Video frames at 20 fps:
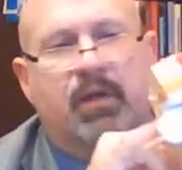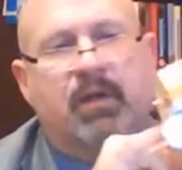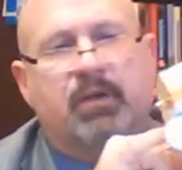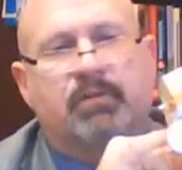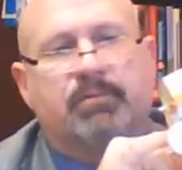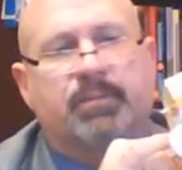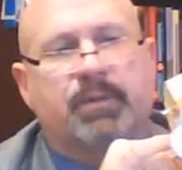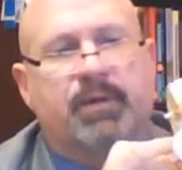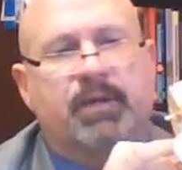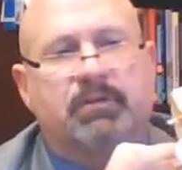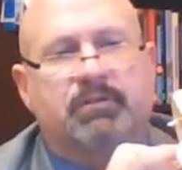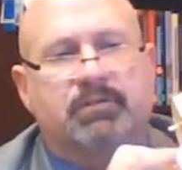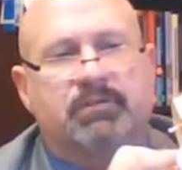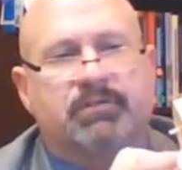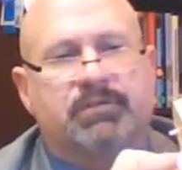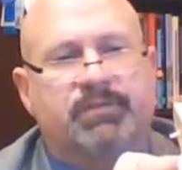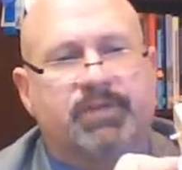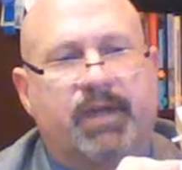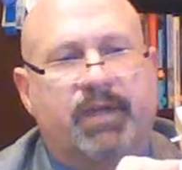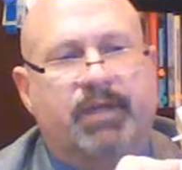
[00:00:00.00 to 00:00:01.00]
explain it in just
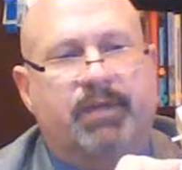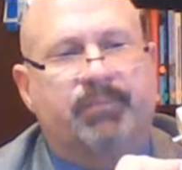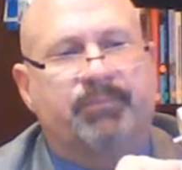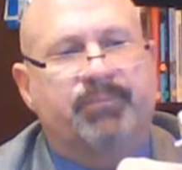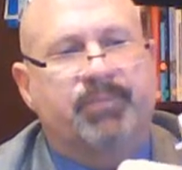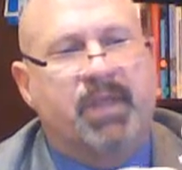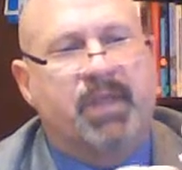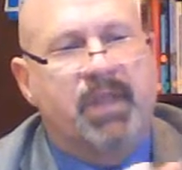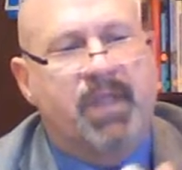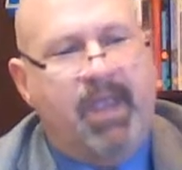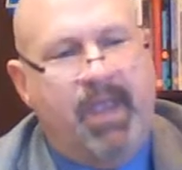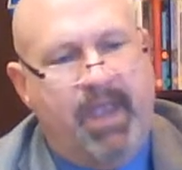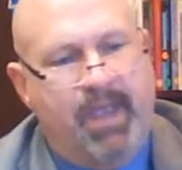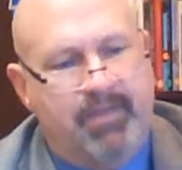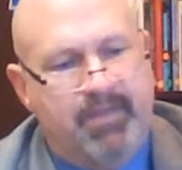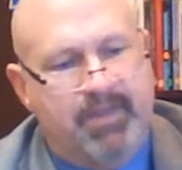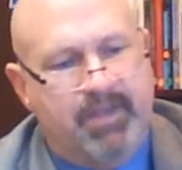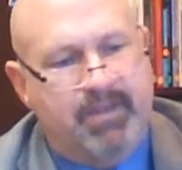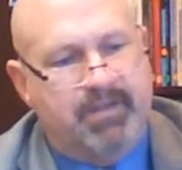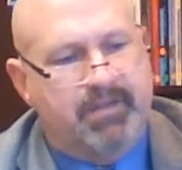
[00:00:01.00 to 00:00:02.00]
a second. And
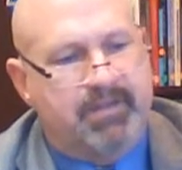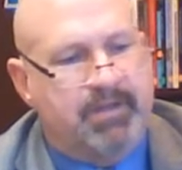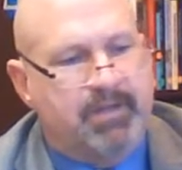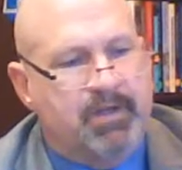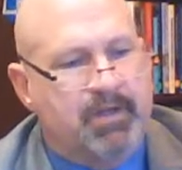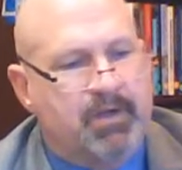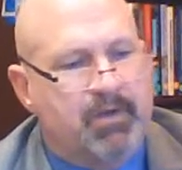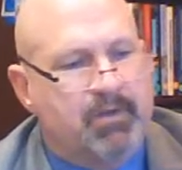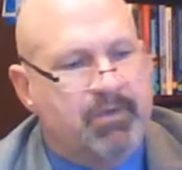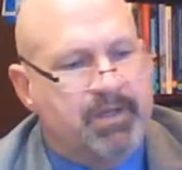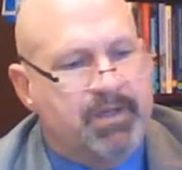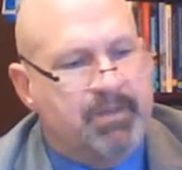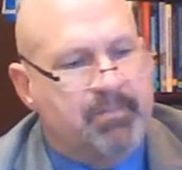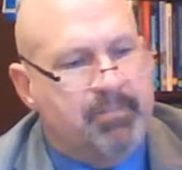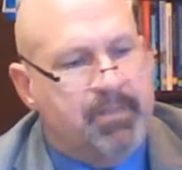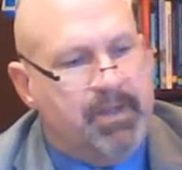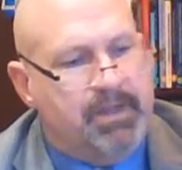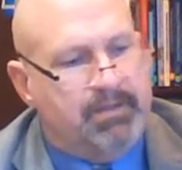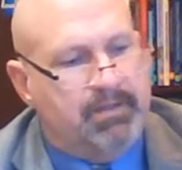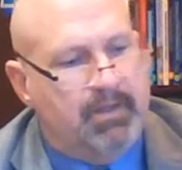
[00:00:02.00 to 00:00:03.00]
then, the
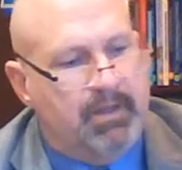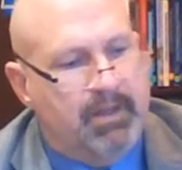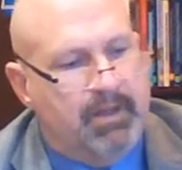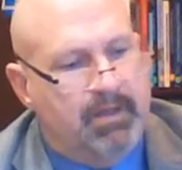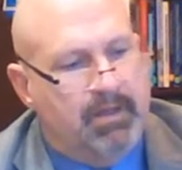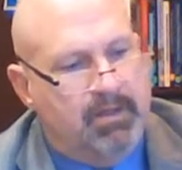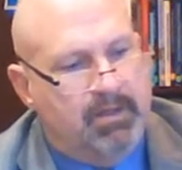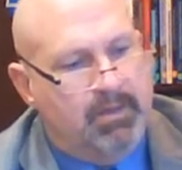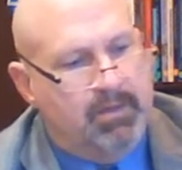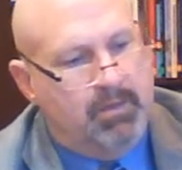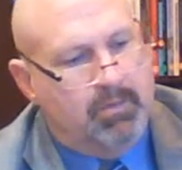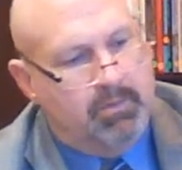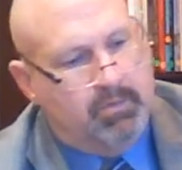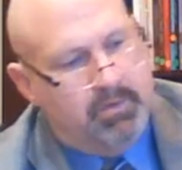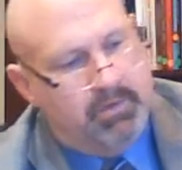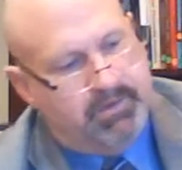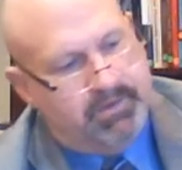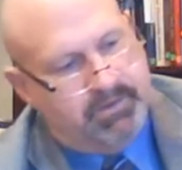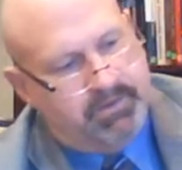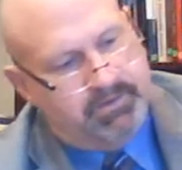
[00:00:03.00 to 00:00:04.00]
amygdala,
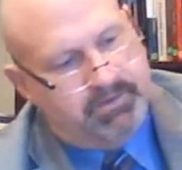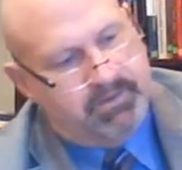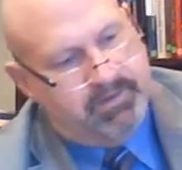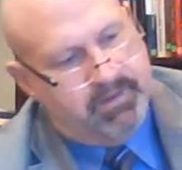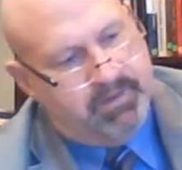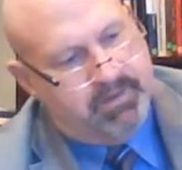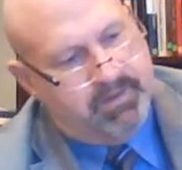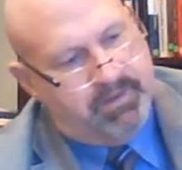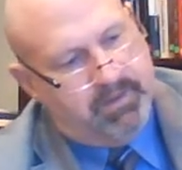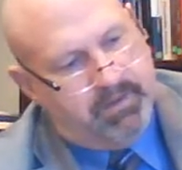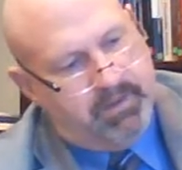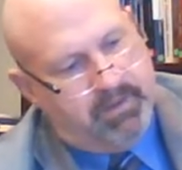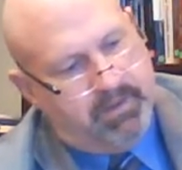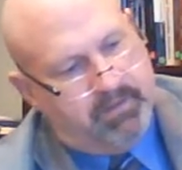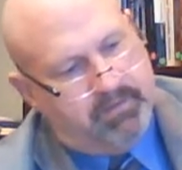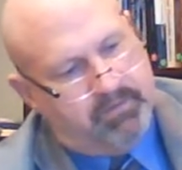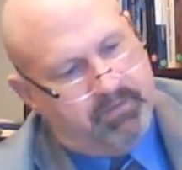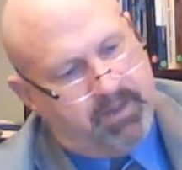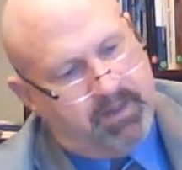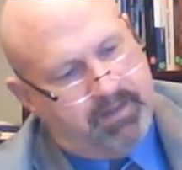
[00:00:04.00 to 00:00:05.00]
which is
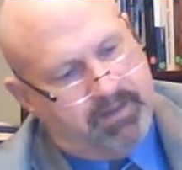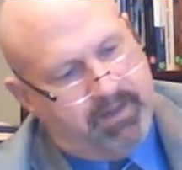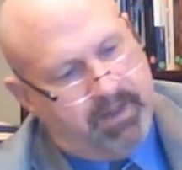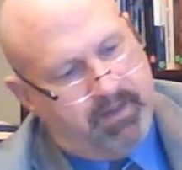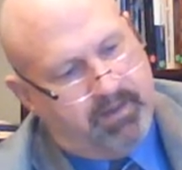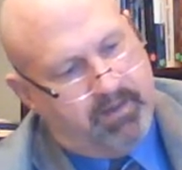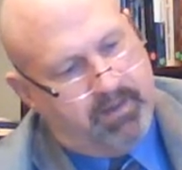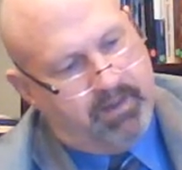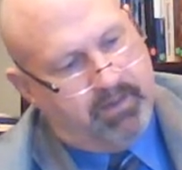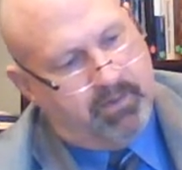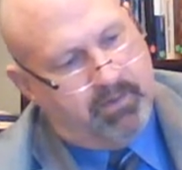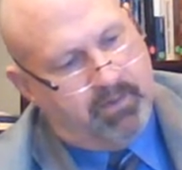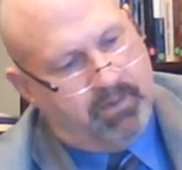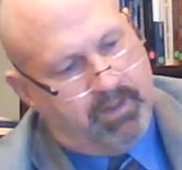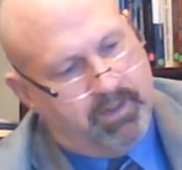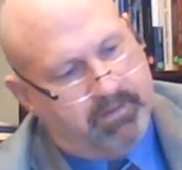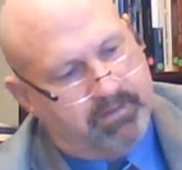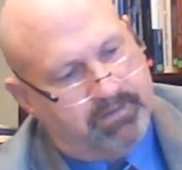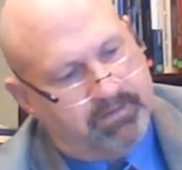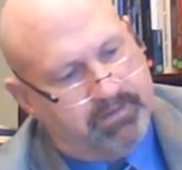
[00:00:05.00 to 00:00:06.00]
right down here, okay? This